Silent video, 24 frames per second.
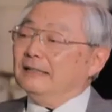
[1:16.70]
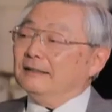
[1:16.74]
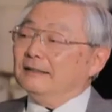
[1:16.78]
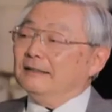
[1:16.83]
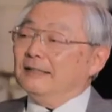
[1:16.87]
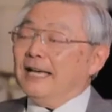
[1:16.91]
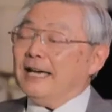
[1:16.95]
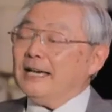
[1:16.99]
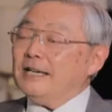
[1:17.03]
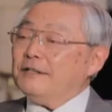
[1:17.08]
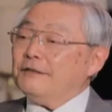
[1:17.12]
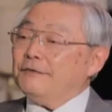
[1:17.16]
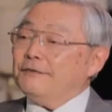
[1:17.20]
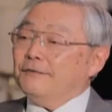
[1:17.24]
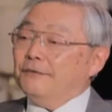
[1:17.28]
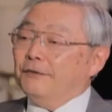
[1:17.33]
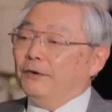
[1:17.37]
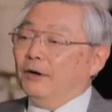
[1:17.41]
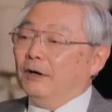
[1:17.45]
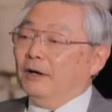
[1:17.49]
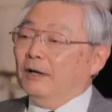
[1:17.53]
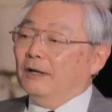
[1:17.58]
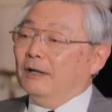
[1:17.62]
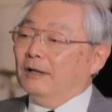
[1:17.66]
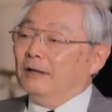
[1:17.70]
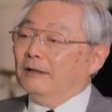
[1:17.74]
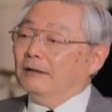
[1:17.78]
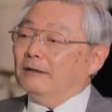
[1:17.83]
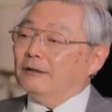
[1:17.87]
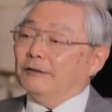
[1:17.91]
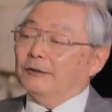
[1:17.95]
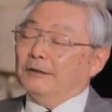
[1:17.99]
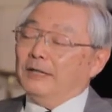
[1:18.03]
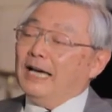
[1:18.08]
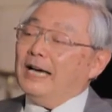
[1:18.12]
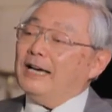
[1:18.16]
Last
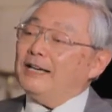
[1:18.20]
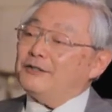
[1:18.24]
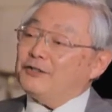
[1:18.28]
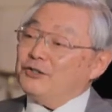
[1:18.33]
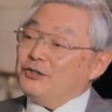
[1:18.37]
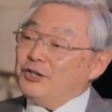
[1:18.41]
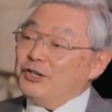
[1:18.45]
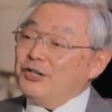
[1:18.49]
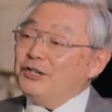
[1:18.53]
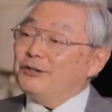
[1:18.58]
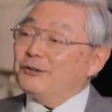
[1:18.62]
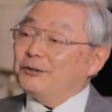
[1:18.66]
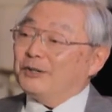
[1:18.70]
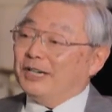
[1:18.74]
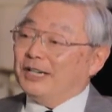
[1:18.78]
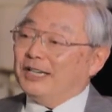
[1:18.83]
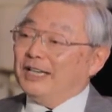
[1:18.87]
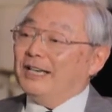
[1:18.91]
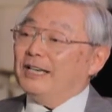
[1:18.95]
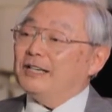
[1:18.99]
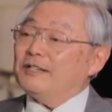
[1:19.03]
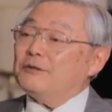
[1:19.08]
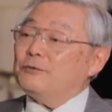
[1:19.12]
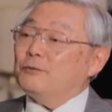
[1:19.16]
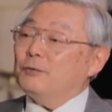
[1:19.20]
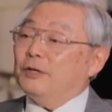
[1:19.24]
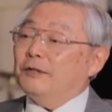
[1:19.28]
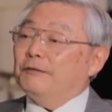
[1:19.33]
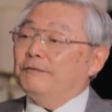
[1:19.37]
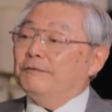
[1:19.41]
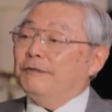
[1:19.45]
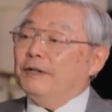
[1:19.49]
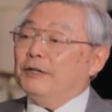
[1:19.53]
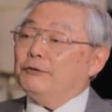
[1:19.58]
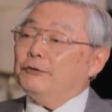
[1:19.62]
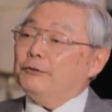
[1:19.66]
year,
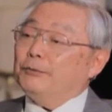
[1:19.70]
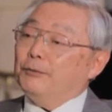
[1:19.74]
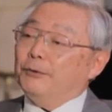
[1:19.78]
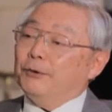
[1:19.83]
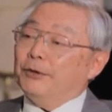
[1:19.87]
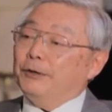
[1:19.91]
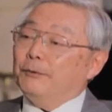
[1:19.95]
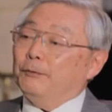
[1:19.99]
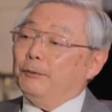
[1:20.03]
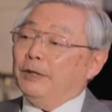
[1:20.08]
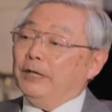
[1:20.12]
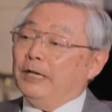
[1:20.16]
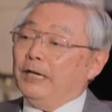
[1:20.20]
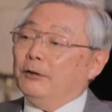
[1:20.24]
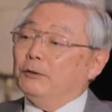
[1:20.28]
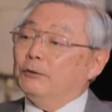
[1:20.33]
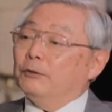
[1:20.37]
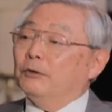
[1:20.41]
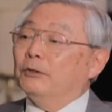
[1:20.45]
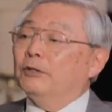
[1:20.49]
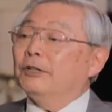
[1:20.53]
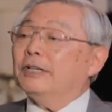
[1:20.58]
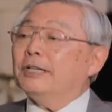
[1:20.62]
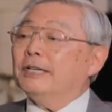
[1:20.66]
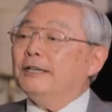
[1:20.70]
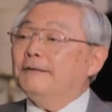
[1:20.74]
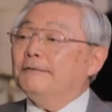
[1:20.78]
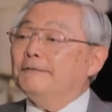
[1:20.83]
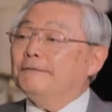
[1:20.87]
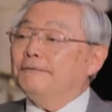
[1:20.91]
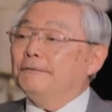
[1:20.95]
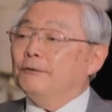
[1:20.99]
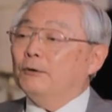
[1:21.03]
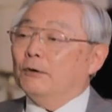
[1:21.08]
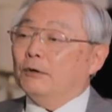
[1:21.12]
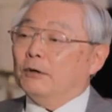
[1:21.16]
when VentriPoint went out looking
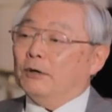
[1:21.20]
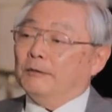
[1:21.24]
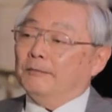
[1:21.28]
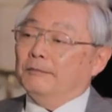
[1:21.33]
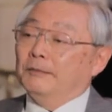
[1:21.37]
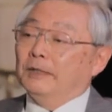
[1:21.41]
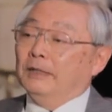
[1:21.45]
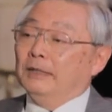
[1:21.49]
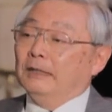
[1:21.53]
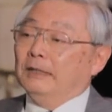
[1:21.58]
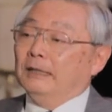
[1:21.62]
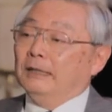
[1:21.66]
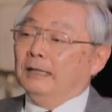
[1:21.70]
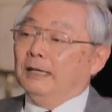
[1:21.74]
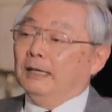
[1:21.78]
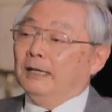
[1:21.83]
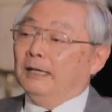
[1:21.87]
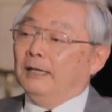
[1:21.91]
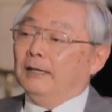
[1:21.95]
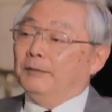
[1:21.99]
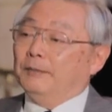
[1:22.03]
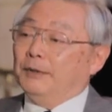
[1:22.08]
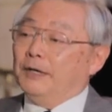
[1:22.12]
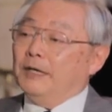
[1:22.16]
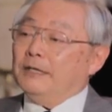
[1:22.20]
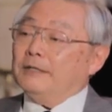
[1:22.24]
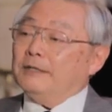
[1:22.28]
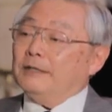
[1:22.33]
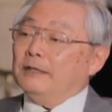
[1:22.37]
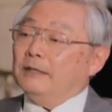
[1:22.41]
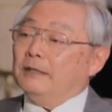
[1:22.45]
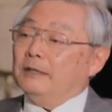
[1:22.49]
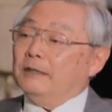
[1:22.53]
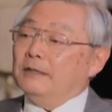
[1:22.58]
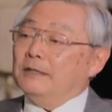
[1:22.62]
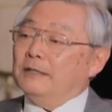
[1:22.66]
for a
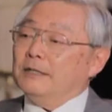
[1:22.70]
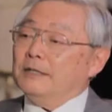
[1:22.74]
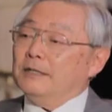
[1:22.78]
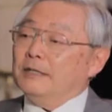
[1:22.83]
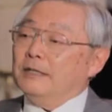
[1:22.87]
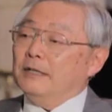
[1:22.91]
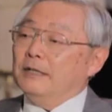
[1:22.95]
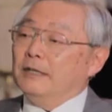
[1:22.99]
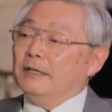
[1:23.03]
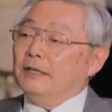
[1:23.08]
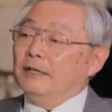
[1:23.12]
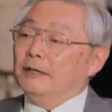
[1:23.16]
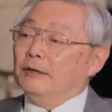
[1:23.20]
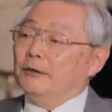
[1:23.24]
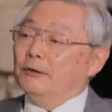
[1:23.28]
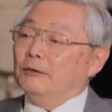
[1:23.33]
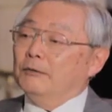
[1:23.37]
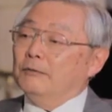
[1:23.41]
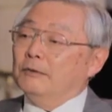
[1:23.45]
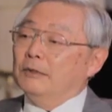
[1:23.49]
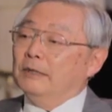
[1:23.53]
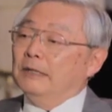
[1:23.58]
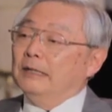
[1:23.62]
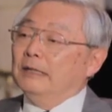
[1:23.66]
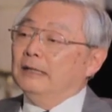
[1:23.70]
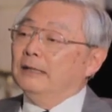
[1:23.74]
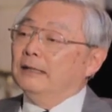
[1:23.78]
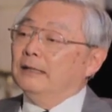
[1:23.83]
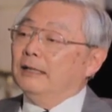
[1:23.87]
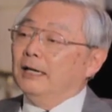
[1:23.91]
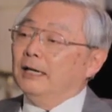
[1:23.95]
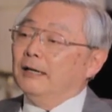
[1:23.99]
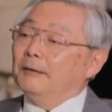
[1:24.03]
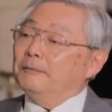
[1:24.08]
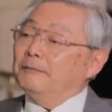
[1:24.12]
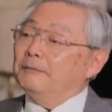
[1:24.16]
president and CEO,
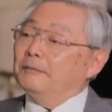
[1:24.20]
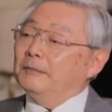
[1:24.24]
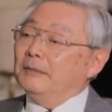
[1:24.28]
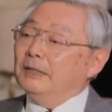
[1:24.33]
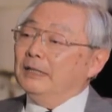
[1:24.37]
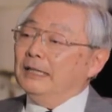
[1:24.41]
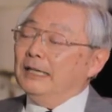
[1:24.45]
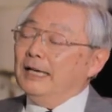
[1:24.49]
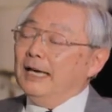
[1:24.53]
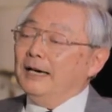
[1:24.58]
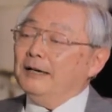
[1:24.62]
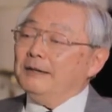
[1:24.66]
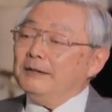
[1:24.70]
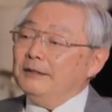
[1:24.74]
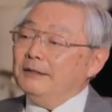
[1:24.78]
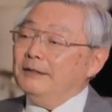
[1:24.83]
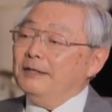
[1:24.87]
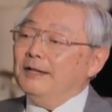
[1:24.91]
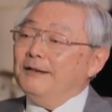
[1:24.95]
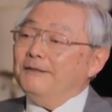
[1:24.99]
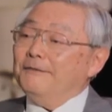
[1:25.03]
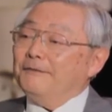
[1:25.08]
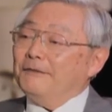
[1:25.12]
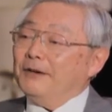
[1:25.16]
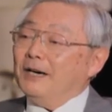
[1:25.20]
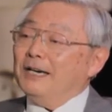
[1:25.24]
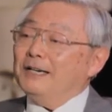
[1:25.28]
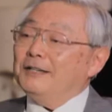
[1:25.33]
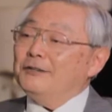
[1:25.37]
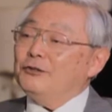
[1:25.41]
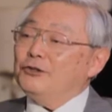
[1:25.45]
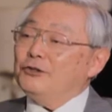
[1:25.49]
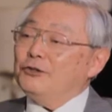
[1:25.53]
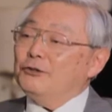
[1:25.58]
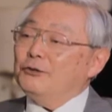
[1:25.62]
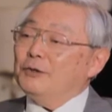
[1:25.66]
how did they
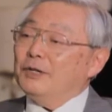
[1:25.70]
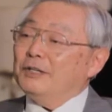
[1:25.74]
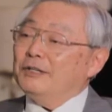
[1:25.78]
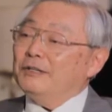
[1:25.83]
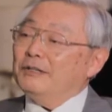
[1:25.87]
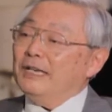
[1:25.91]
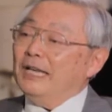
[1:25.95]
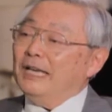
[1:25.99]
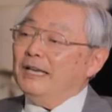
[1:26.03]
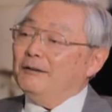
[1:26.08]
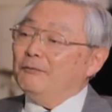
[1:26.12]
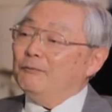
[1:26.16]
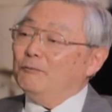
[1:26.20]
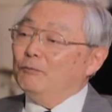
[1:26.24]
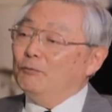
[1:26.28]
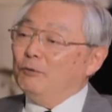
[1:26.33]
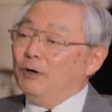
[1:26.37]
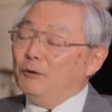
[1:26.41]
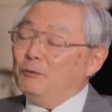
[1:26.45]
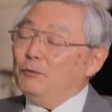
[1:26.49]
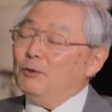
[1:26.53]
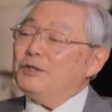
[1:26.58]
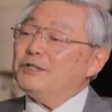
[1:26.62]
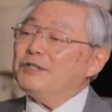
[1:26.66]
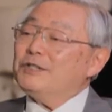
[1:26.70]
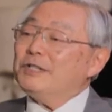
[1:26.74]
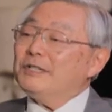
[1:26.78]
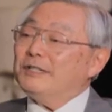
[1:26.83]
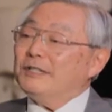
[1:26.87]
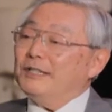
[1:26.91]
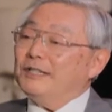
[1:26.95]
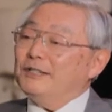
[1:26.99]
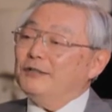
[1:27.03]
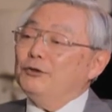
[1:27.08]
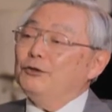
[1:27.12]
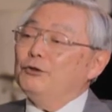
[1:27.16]
find you, and what was it
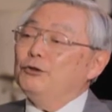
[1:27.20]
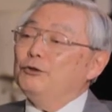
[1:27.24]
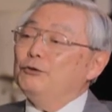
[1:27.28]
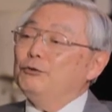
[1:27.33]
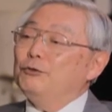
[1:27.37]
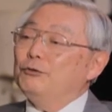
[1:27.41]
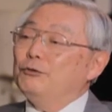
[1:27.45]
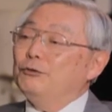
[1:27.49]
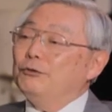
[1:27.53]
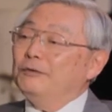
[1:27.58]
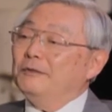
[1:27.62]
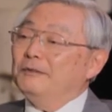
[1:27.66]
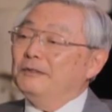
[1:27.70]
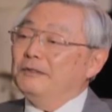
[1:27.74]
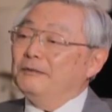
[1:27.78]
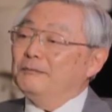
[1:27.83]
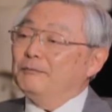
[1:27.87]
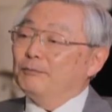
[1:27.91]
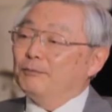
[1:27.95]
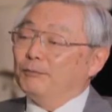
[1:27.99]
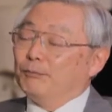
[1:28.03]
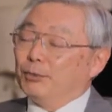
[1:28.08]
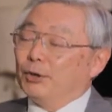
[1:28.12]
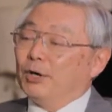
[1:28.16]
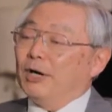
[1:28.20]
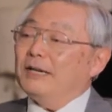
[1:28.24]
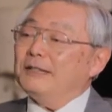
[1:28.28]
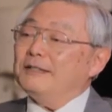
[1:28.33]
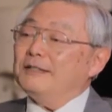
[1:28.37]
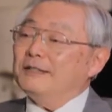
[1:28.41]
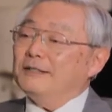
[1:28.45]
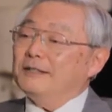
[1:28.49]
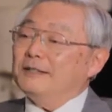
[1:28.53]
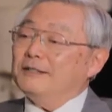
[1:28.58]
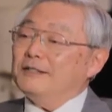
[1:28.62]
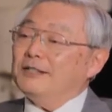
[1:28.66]
that you brought
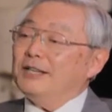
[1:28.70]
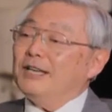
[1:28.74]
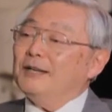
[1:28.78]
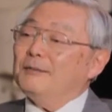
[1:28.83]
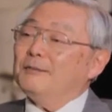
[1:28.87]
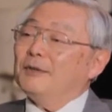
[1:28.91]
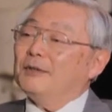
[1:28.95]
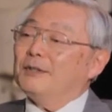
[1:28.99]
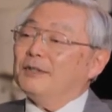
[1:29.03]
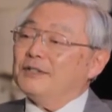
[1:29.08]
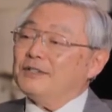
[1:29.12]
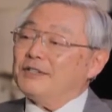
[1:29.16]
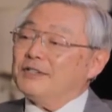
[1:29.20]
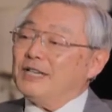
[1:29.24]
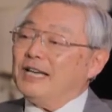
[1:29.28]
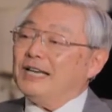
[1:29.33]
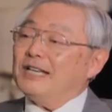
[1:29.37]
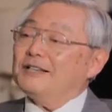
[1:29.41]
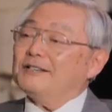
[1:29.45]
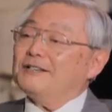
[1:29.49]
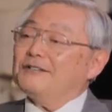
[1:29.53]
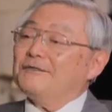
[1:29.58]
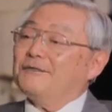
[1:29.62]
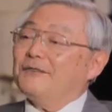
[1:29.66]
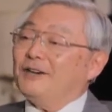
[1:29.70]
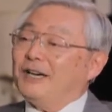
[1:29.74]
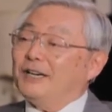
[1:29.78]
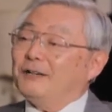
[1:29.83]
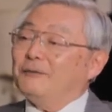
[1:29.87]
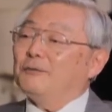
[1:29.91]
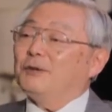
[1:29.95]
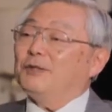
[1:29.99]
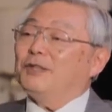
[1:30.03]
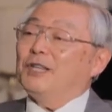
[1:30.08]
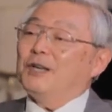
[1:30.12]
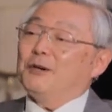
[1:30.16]
to the table that
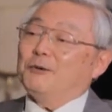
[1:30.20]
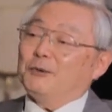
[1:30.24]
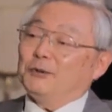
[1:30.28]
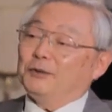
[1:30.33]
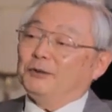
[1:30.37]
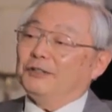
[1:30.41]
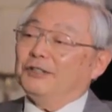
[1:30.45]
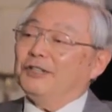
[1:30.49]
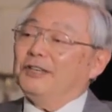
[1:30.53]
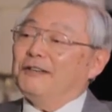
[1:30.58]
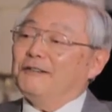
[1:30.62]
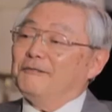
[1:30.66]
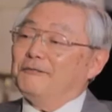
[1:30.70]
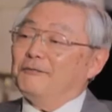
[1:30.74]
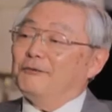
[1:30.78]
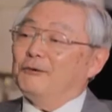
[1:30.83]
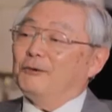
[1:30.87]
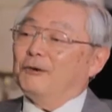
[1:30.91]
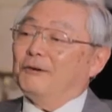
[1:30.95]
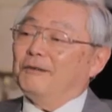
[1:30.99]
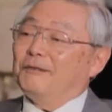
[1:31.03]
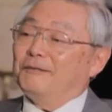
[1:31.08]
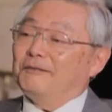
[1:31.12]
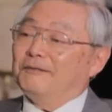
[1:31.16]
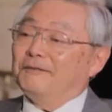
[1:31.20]
satisfied what they were looking for?